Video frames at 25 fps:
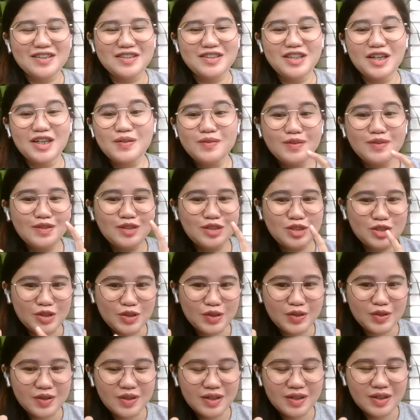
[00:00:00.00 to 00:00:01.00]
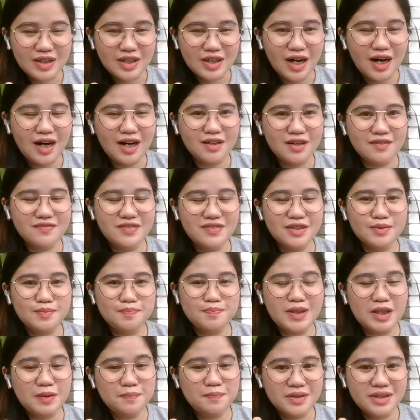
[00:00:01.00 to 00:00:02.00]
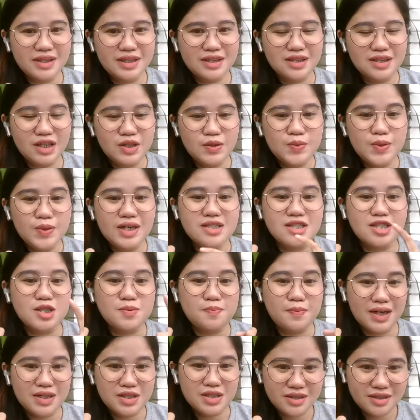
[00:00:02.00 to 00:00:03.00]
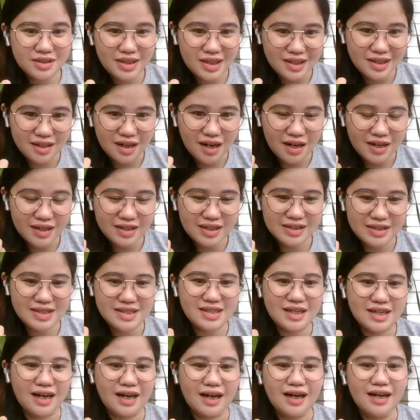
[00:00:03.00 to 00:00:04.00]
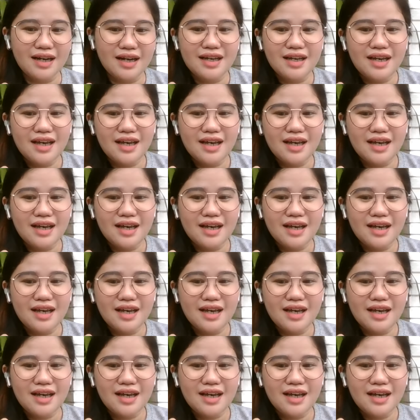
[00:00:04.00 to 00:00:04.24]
the culture of the people in the US, especially in Arkansas.